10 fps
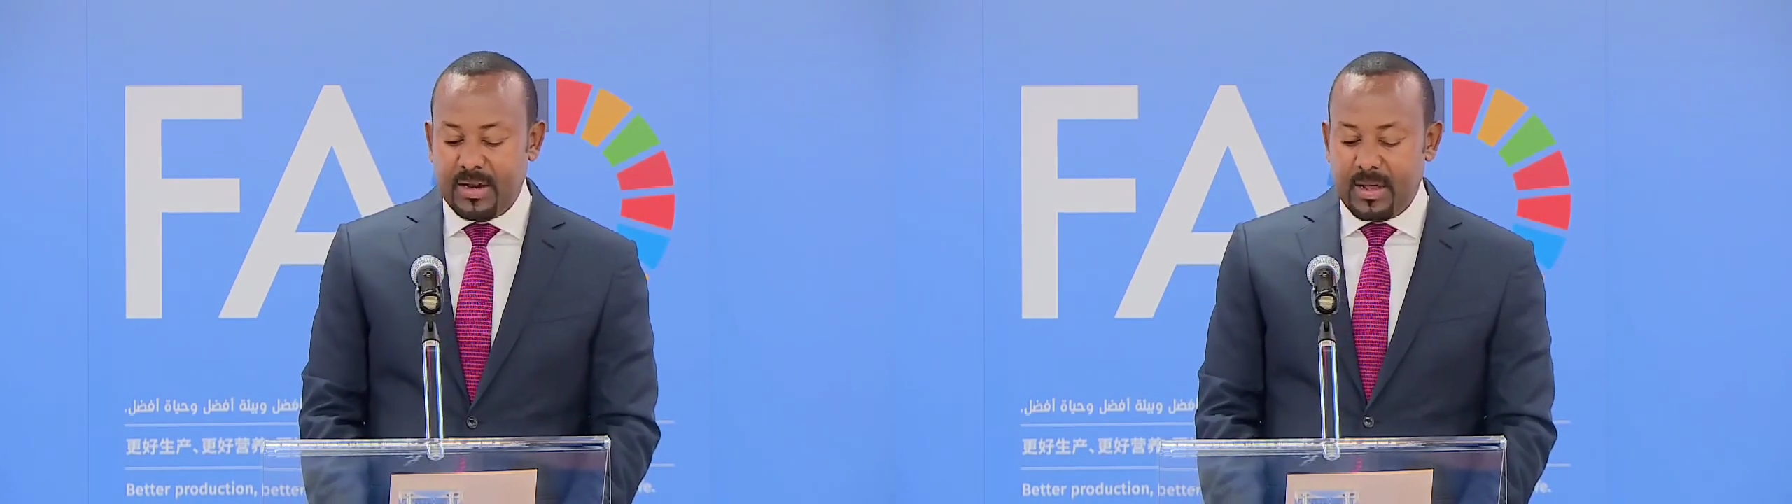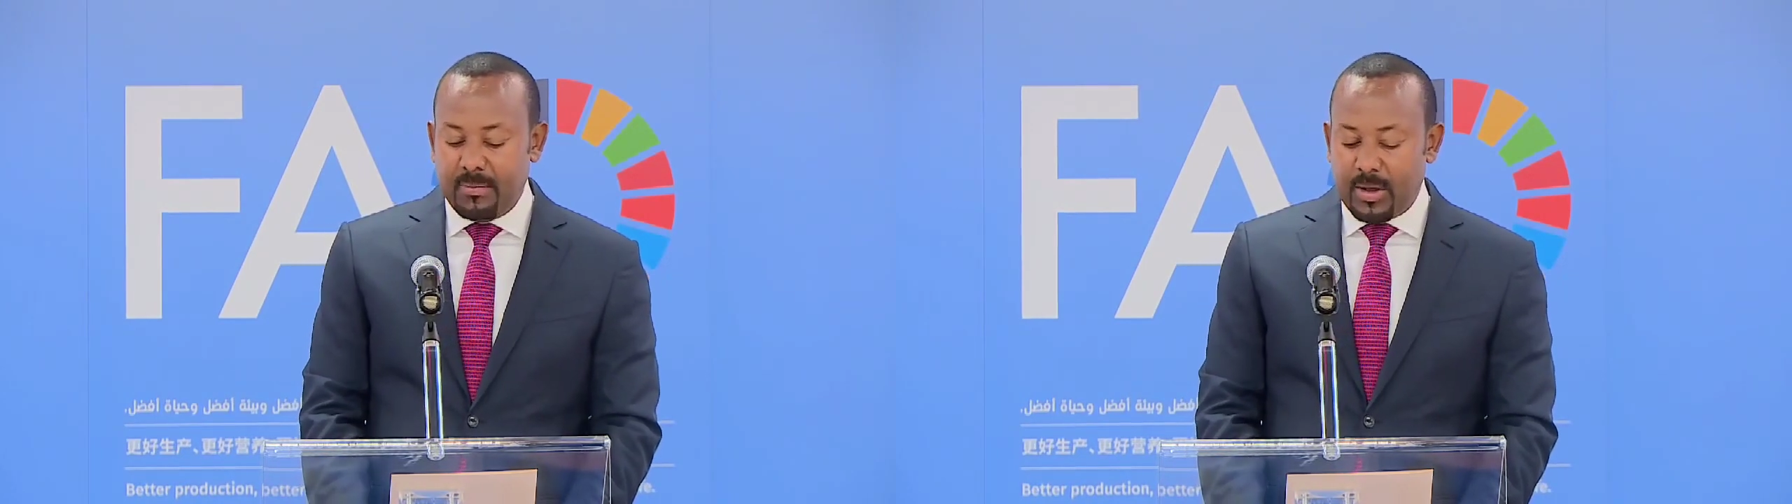
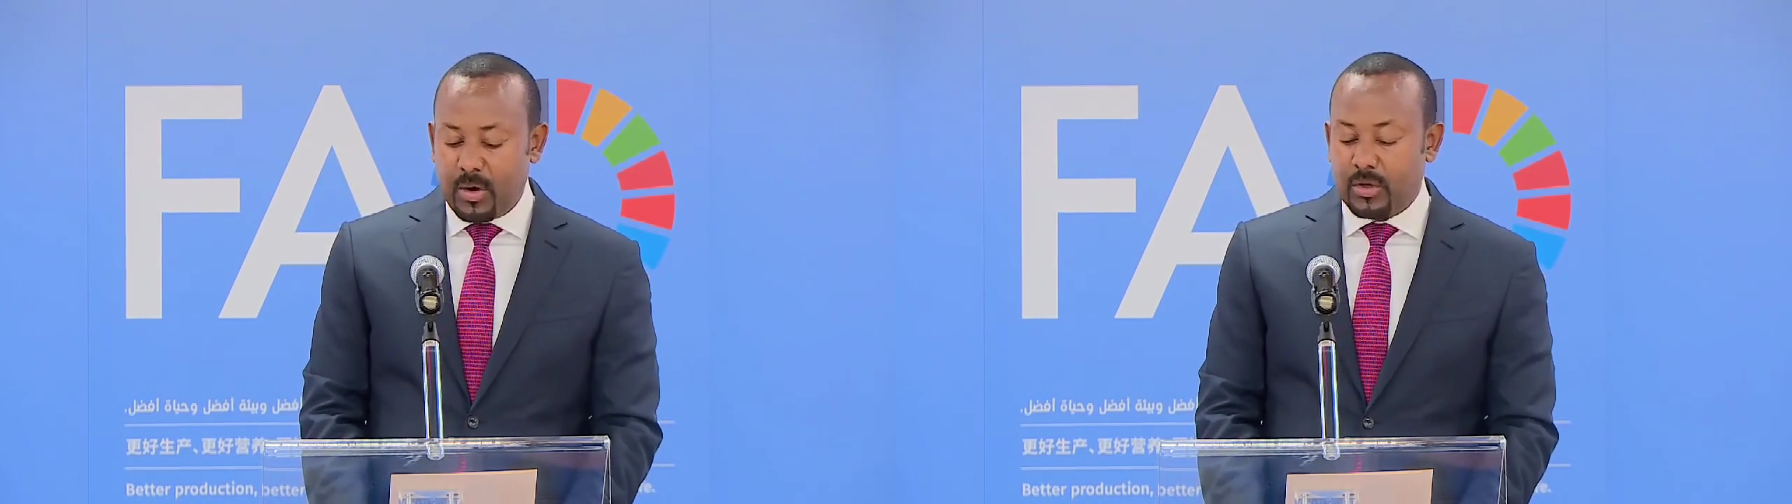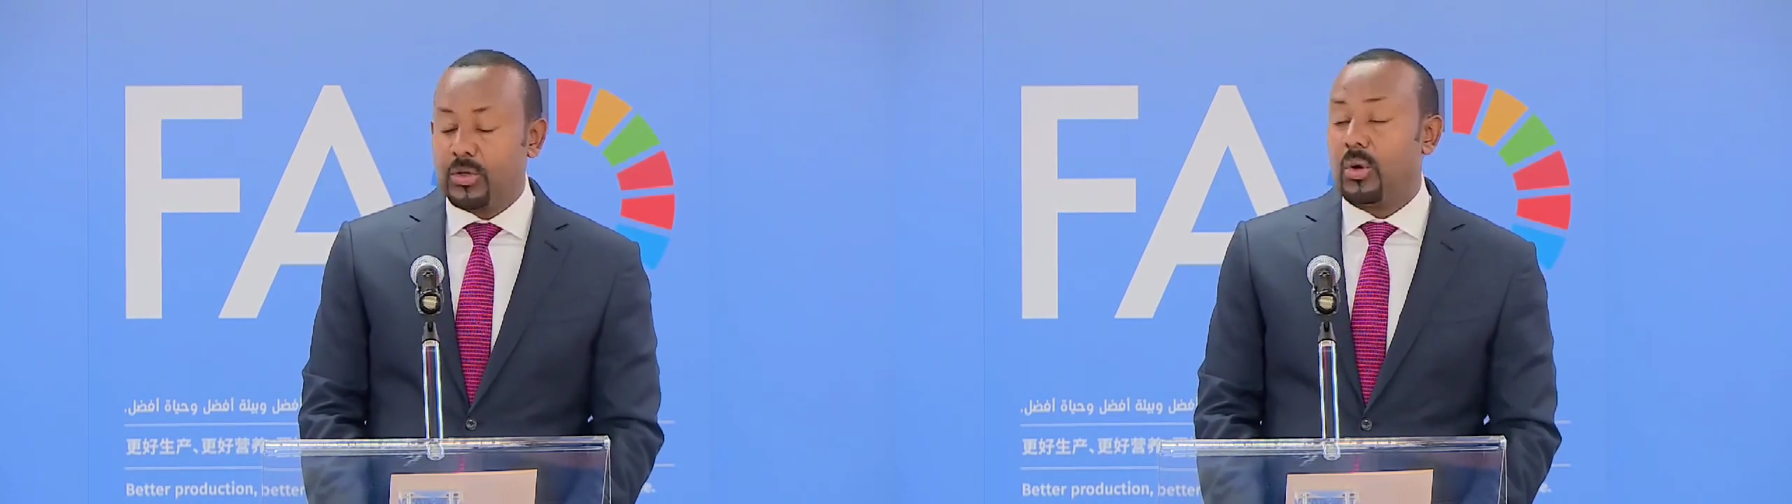but
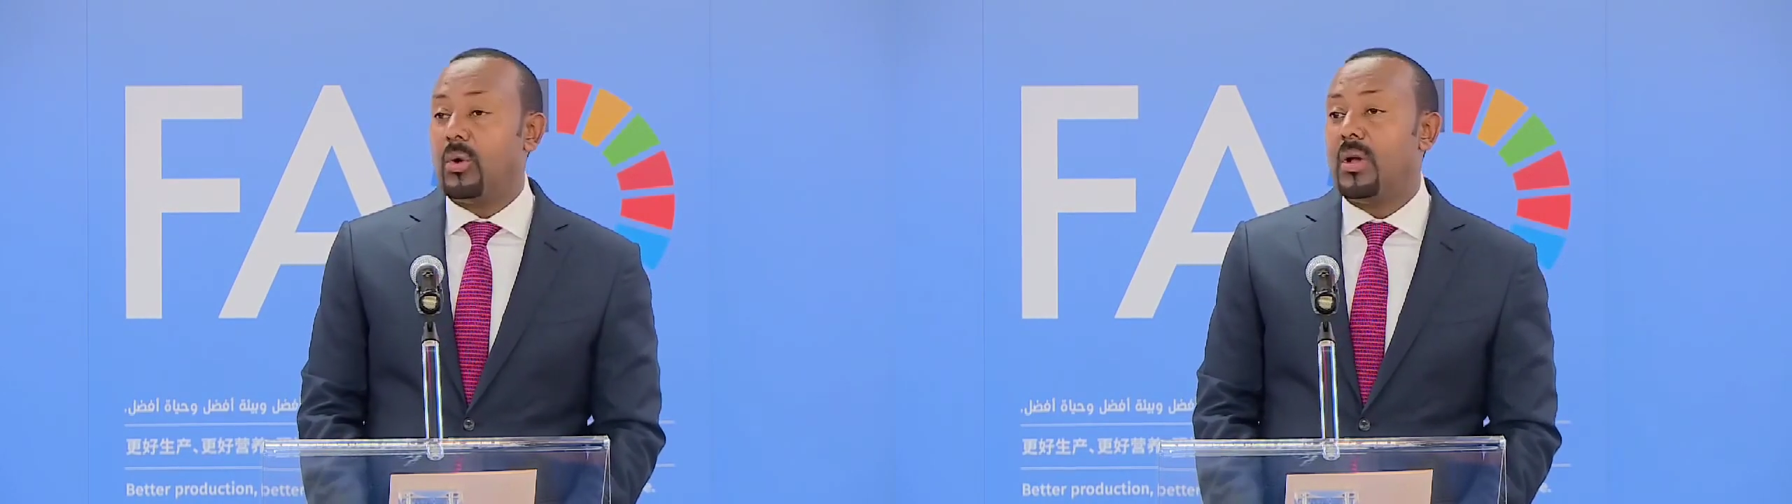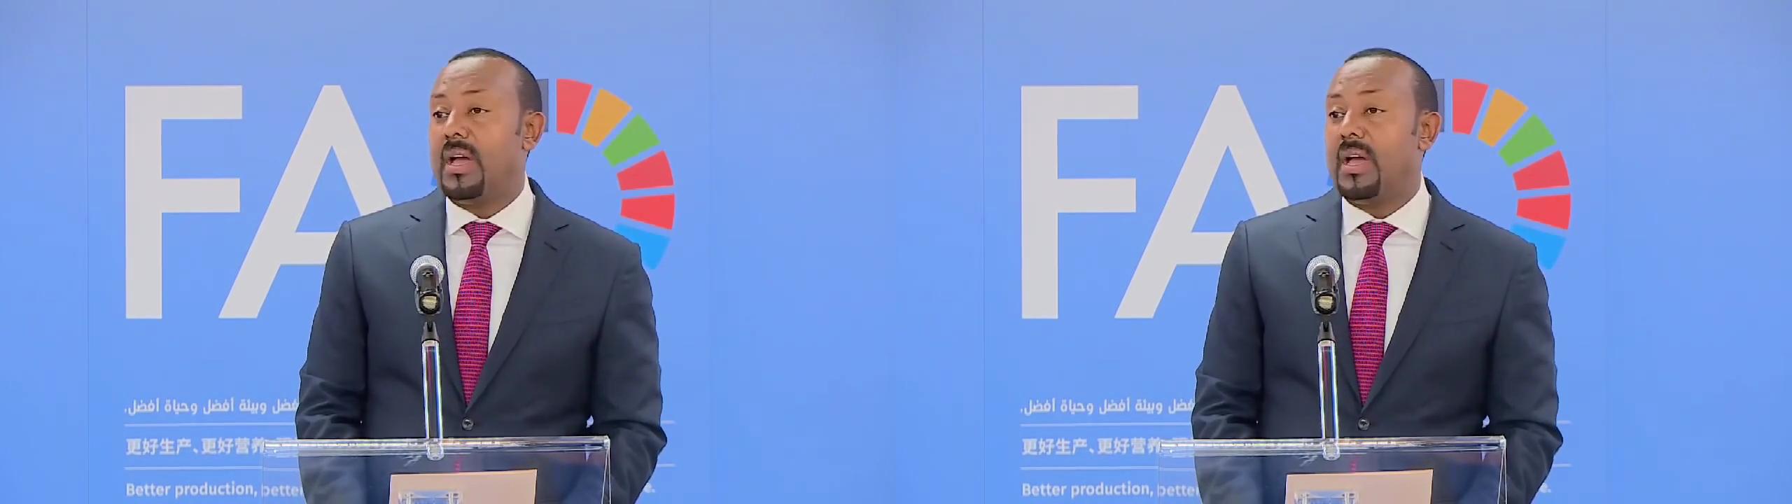also